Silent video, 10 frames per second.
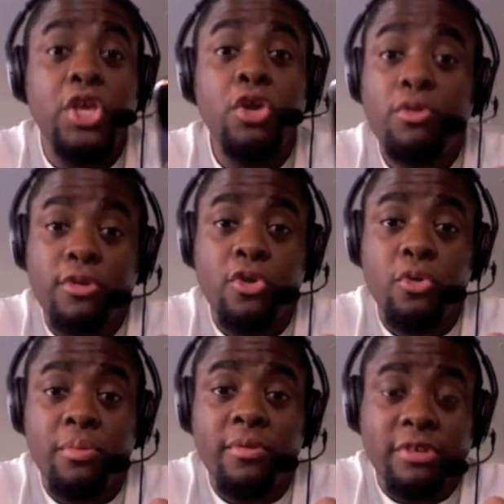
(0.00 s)

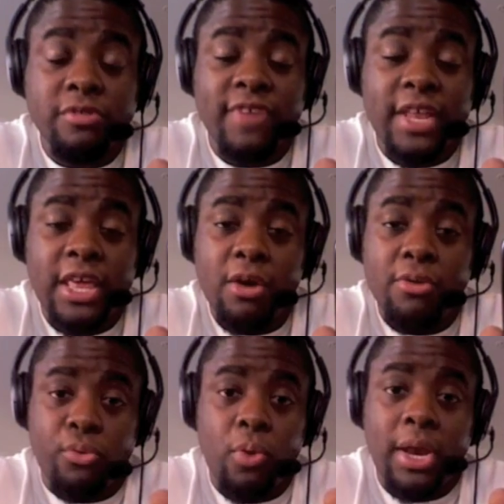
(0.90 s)
YouTube
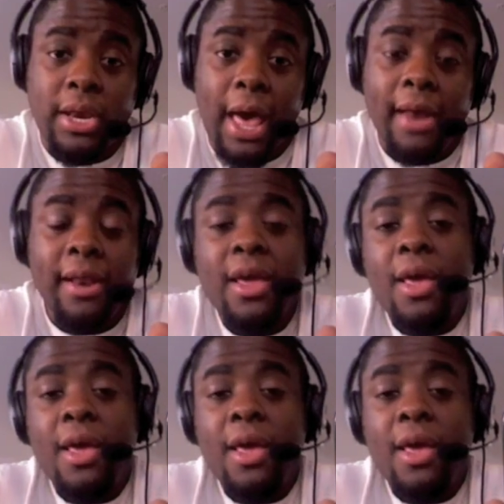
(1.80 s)
videos and whatnot.